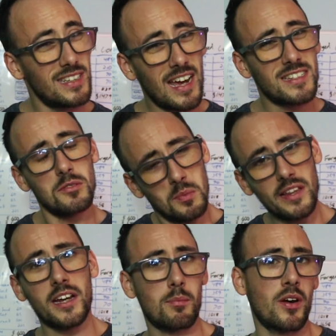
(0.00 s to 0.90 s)
Yes, it would be
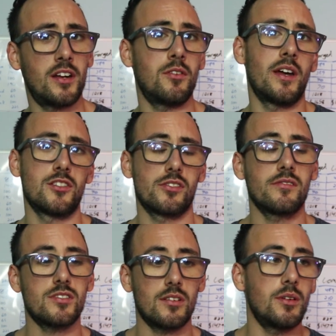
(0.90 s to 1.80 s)
like a brand new
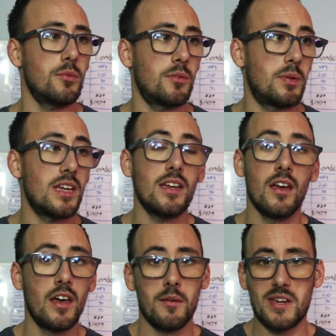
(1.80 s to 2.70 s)
engine. So it would
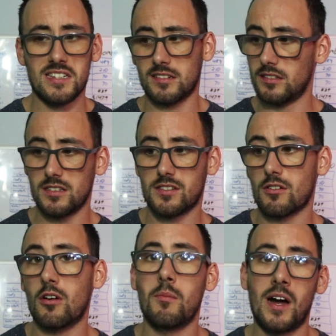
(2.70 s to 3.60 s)
be basically
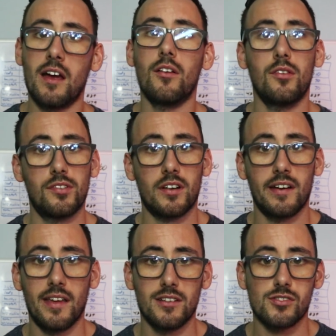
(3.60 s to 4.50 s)
0 miles on
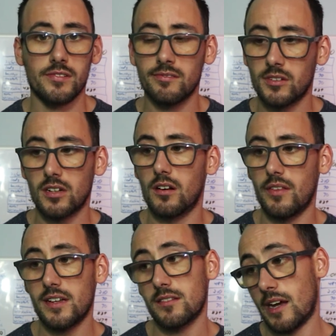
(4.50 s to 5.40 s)
an engine. You know,
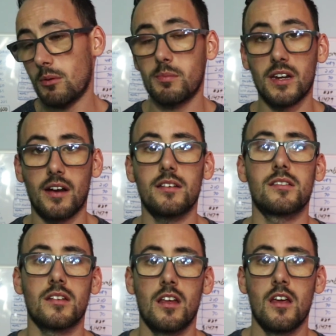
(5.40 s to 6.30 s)
that would be
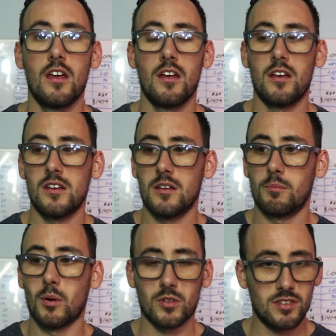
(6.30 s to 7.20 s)
nice. But we're